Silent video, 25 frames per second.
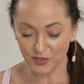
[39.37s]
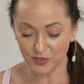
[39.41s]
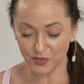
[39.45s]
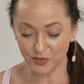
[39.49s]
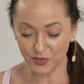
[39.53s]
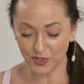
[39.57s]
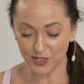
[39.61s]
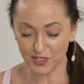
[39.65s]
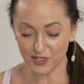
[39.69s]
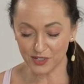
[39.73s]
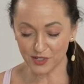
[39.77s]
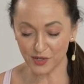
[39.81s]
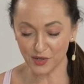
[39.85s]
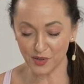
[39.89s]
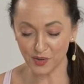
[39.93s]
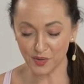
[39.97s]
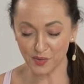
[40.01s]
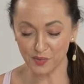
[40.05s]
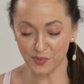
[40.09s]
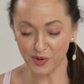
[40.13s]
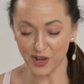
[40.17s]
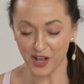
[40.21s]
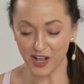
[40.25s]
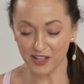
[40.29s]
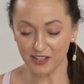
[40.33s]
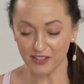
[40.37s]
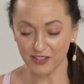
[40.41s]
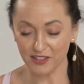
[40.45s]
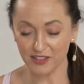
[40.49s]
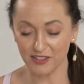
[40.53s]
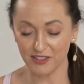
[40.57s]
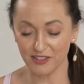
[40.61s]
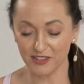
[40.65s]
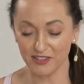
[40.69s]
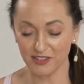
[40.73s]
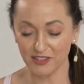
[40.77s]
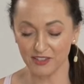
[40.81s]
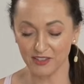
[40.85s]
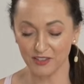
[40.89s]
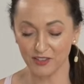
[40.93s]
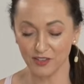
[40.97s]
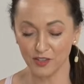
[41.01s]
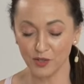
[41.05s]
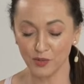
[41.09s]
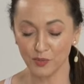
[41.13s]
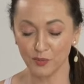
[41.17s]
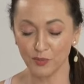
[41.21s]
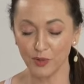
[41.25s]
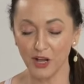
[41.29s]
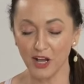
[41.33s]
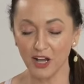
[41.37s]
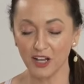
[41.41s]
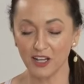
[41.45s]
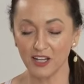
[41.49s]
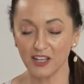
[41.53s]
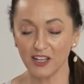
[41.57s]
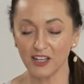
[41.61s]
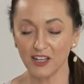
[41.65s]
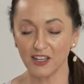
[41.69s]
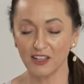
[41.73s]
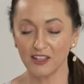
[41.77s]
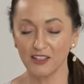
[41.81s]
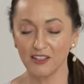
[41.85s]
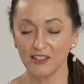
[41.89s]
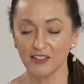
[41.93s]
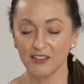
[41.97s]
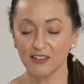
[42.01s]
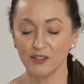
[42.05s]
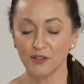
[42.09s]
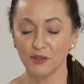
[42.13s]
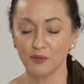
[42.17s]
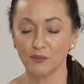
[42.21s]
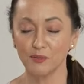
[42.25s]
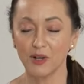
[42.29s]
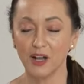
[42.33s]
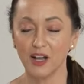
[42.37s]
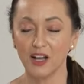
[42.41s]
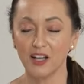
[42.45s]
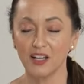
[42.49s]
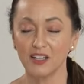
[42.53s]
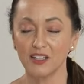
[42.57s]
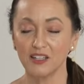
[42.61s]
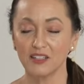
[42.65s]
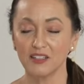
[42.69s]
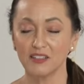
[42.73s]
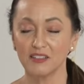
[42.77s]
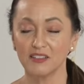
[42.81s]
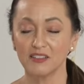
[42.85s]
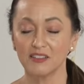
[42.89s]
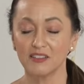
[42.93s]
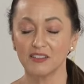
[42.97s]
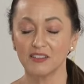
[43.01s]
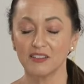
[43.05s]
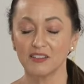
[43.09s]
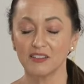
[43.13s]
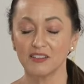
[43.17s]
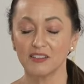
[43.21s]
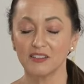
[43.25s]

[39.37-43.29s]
Tune into your breath, your body, your mind,